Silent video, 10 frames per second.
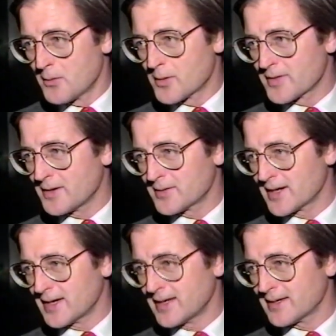without
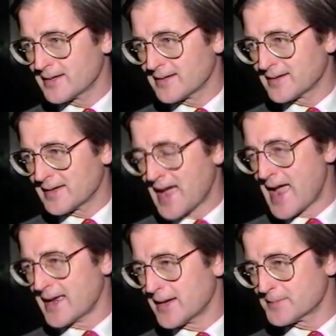any uh,
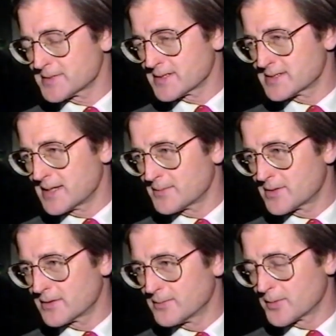hang-ups that
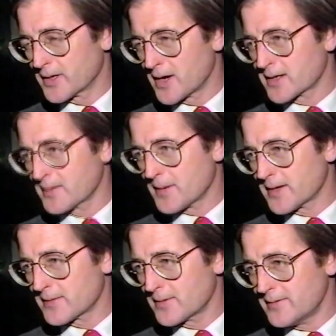seemed to
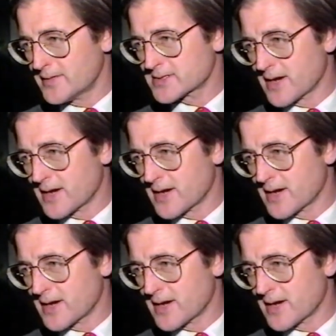preoccupy the previous